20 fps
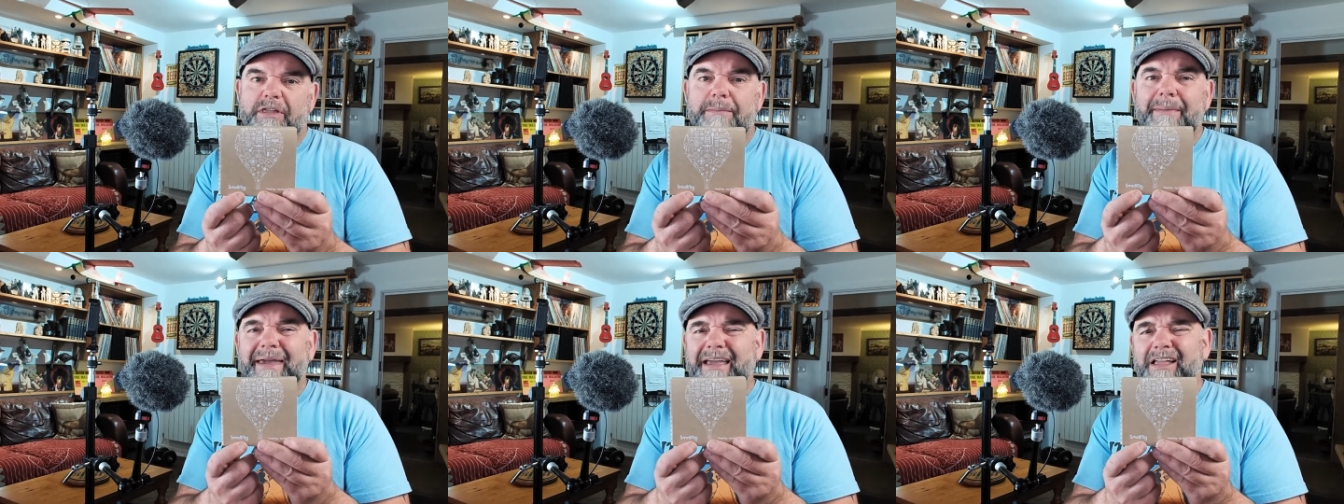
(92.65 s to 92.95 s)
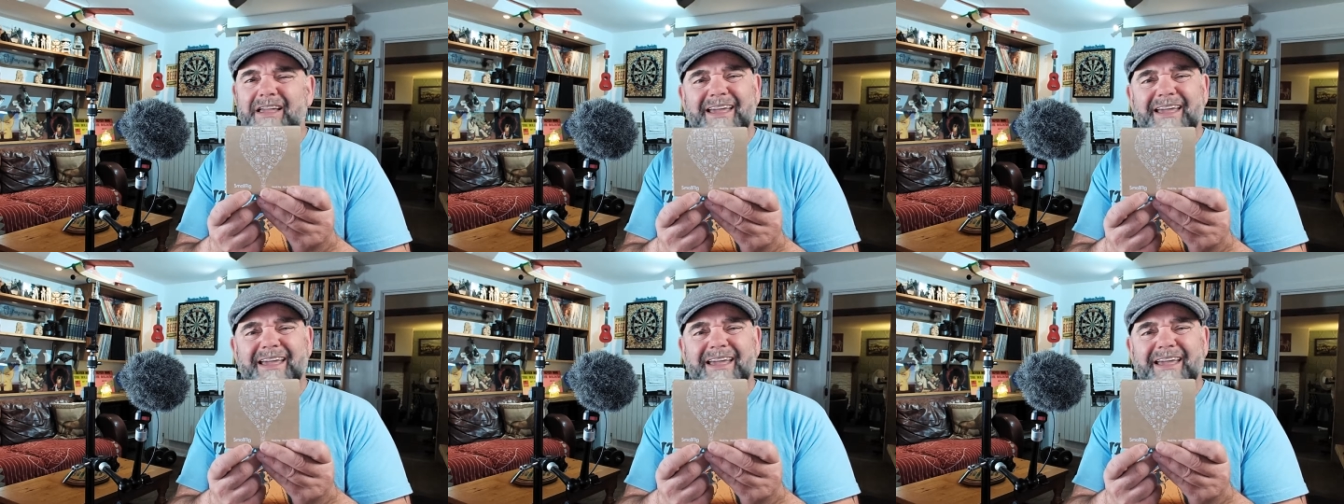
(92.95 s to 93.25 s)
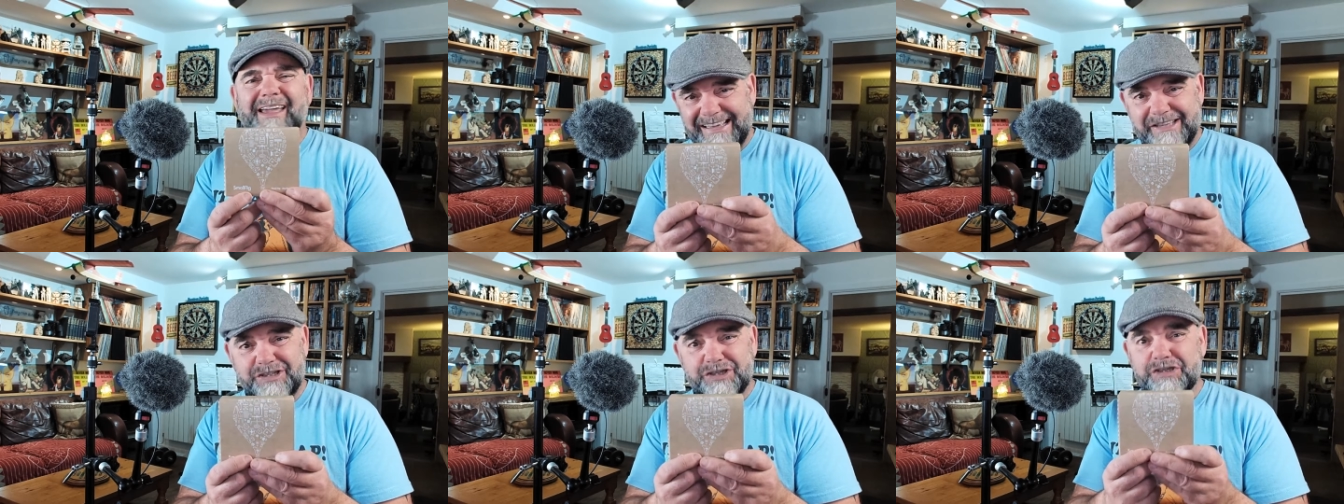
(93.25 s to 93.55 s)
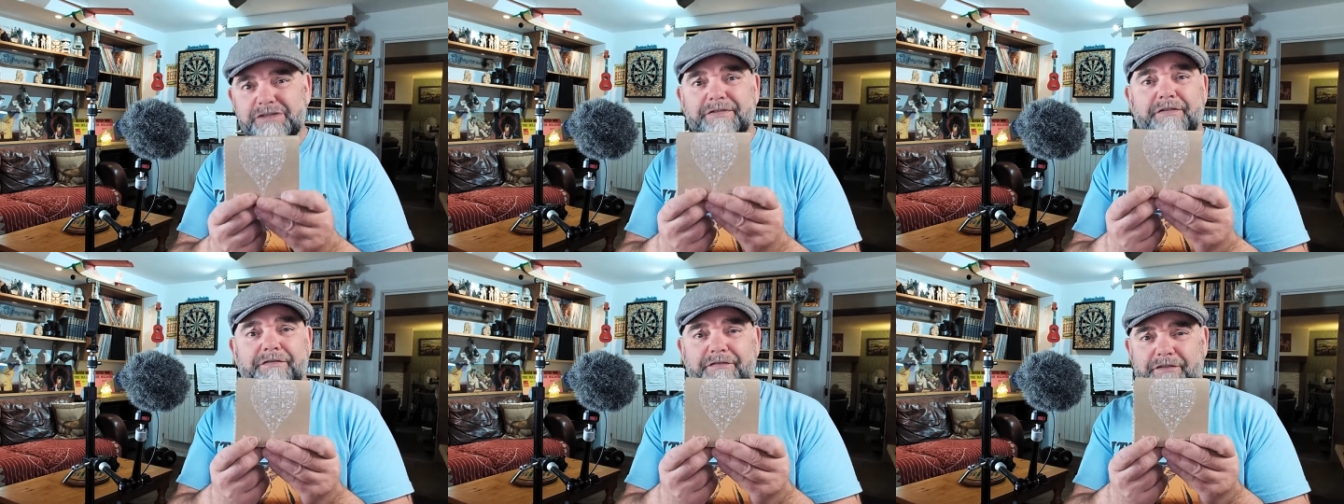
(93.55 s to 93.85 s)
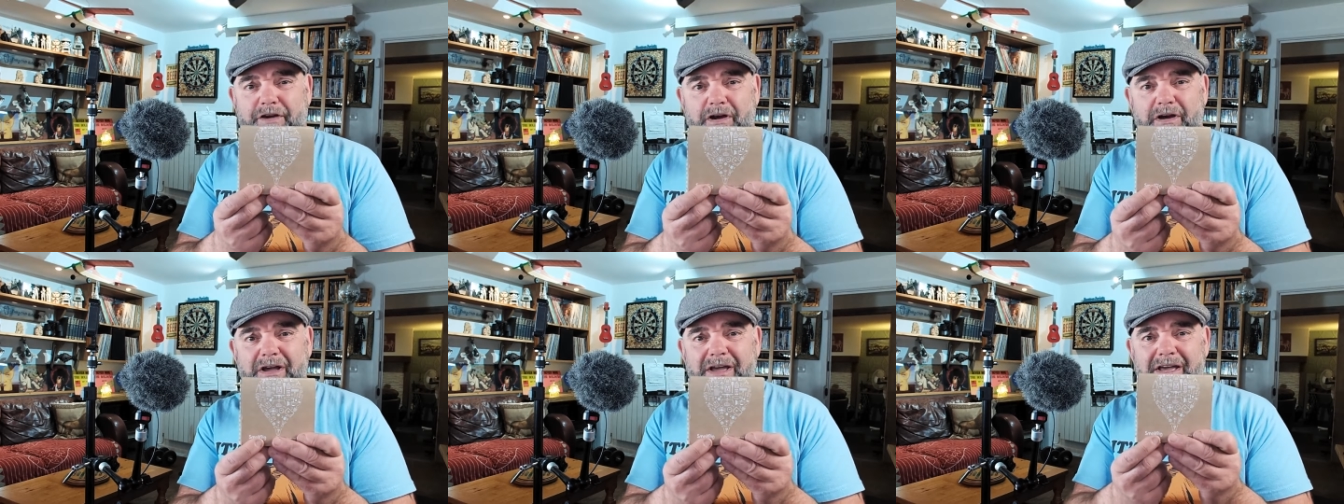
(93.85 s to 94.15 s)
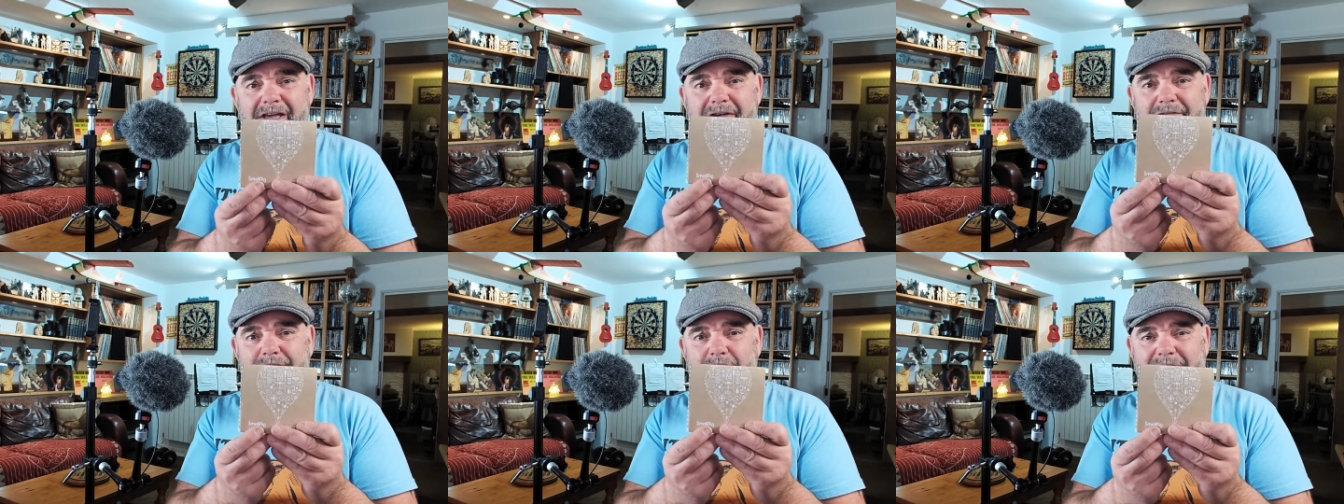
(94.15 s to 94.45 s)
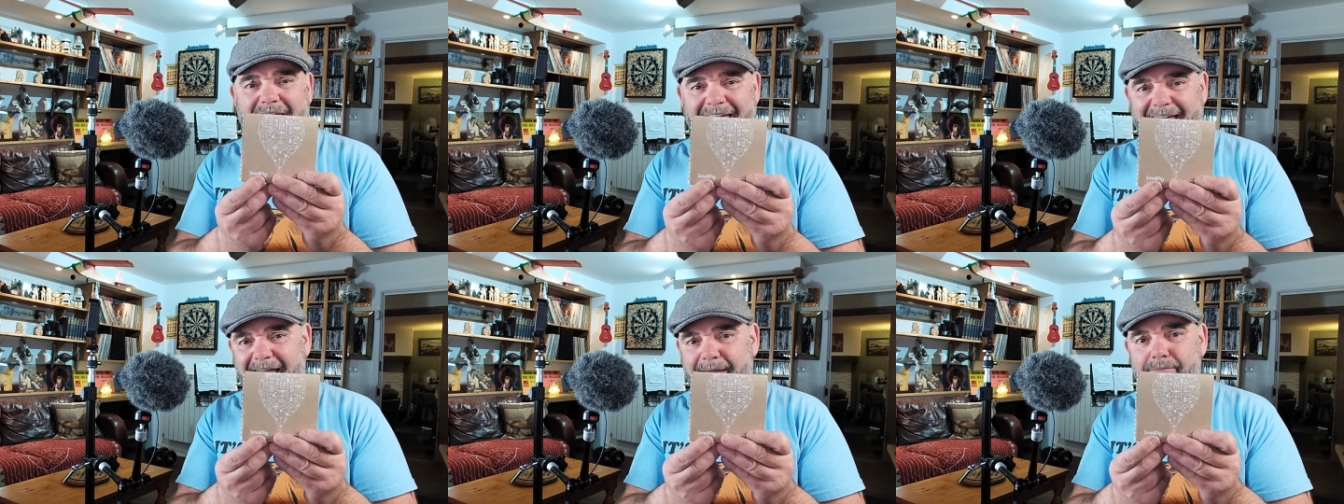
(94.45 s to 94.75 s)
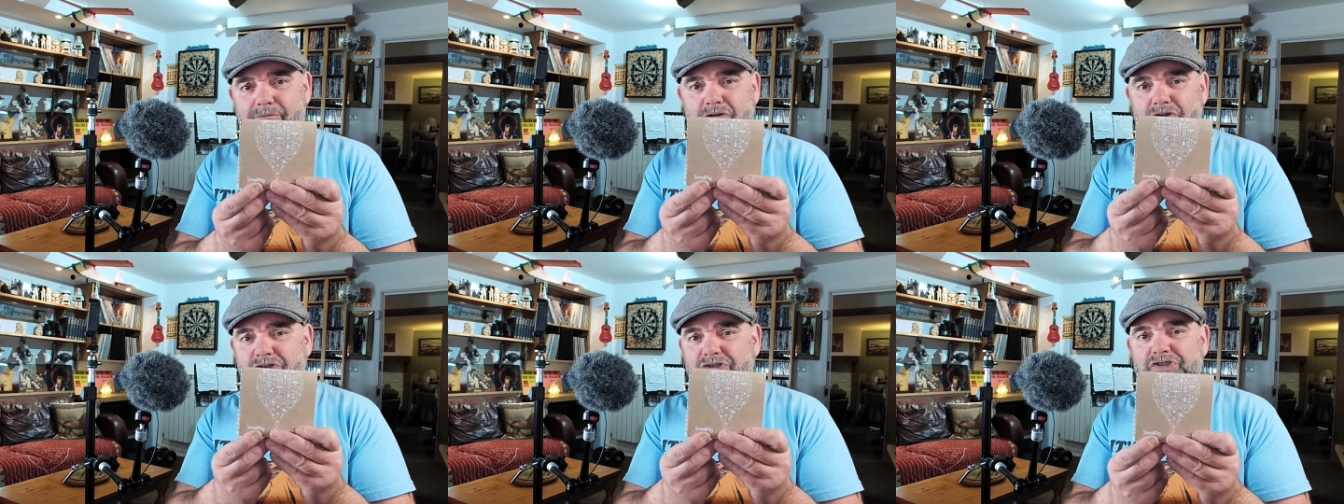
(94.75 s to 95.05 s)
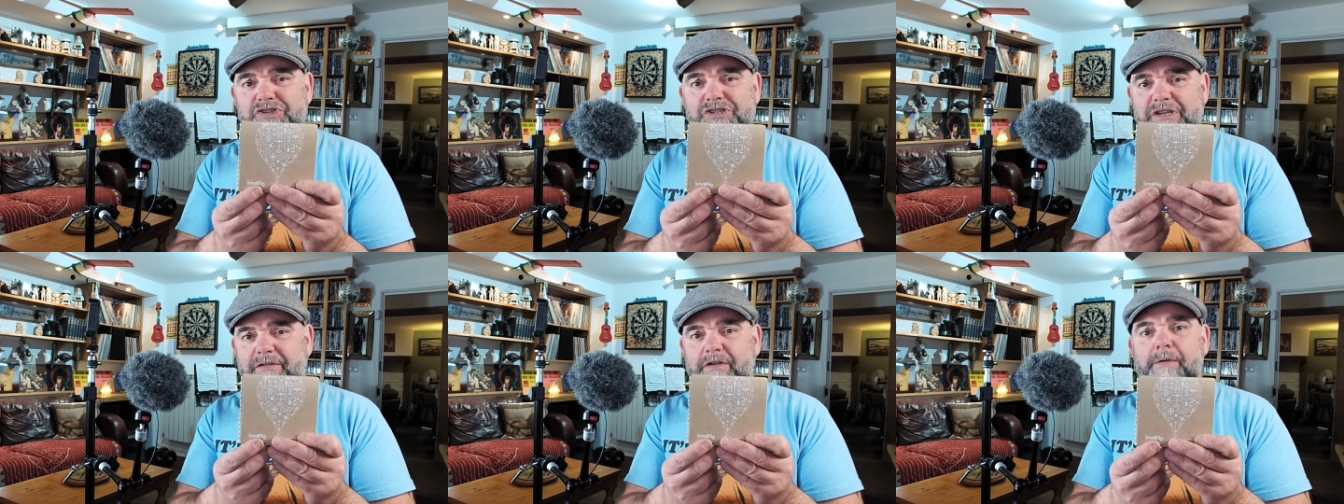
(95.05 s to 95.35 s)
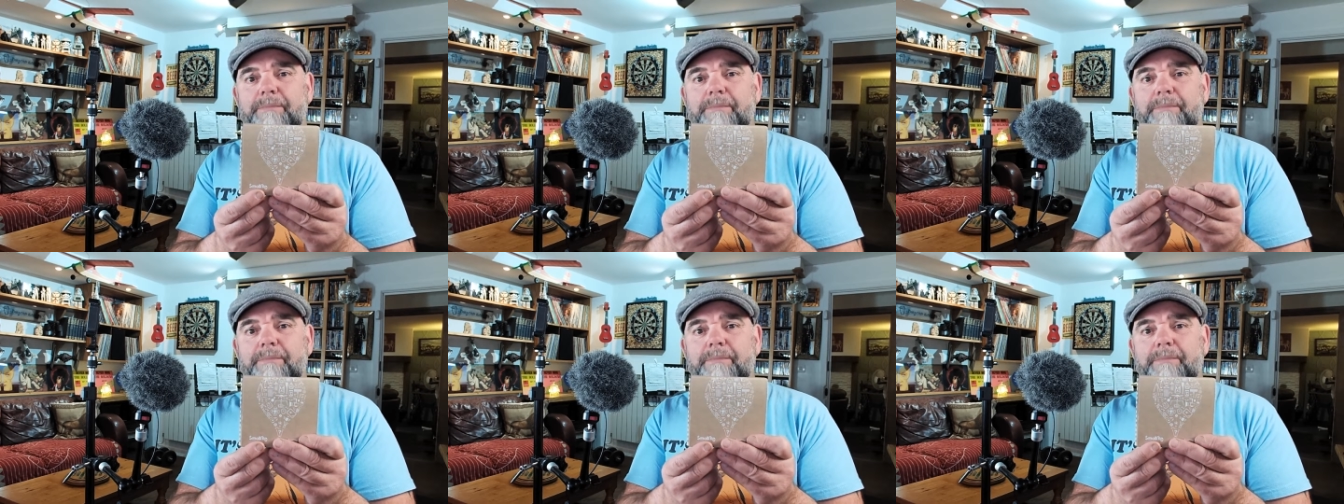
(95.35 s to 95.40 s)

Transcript: They make like cages for cameras and stuff,